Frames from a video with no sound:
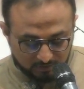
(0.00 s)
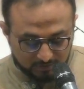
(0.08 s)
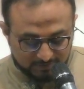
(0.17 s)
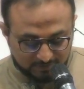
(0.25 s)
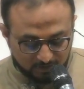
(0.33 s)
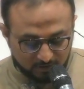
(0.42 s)

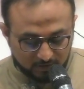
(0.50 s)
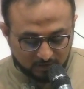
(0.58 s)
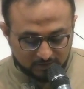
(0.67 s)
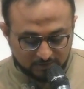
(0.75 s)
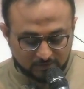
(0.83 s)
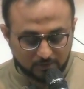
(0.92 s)

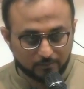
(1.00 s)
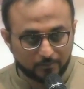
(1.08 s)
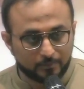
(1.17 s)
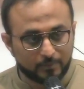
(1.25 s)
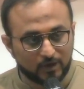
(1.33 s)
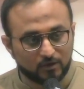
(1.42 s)
seniors,
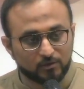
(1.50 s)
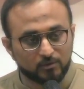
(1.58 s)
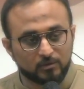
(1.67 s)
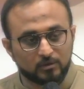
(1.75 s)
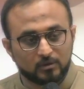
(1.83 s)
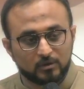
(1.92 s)

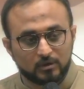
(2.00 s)
Pahlul,